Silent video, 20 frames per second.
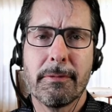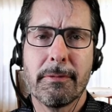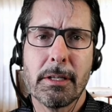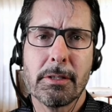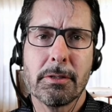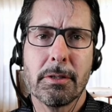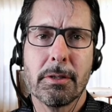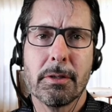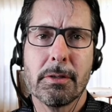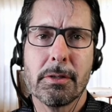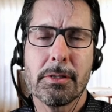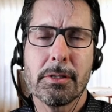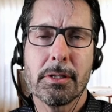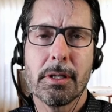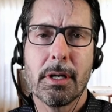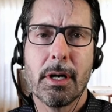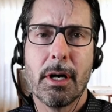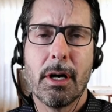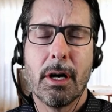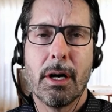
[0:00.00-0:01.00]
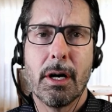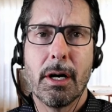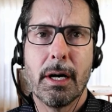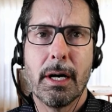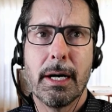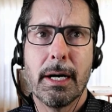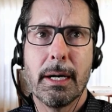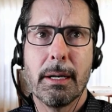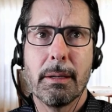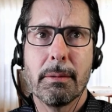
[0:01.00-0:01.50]
professors
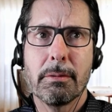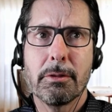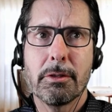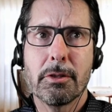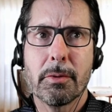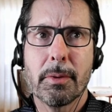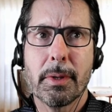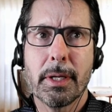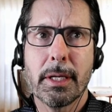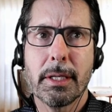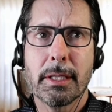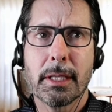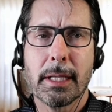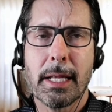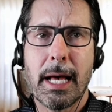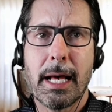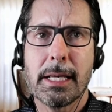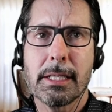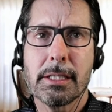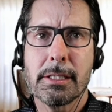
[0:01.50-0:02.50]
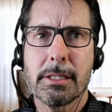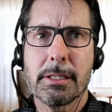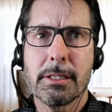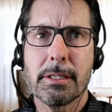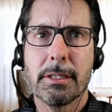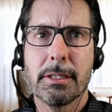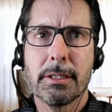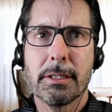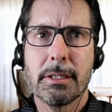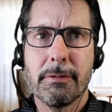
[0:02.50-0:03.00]
during the
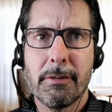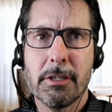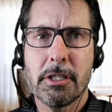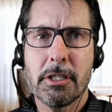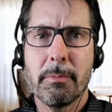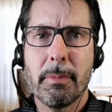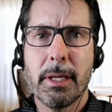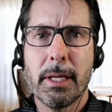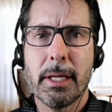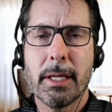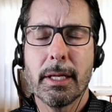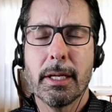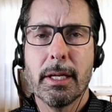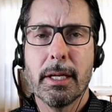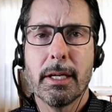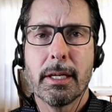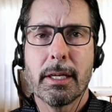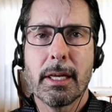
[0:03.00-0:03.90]
last division meeting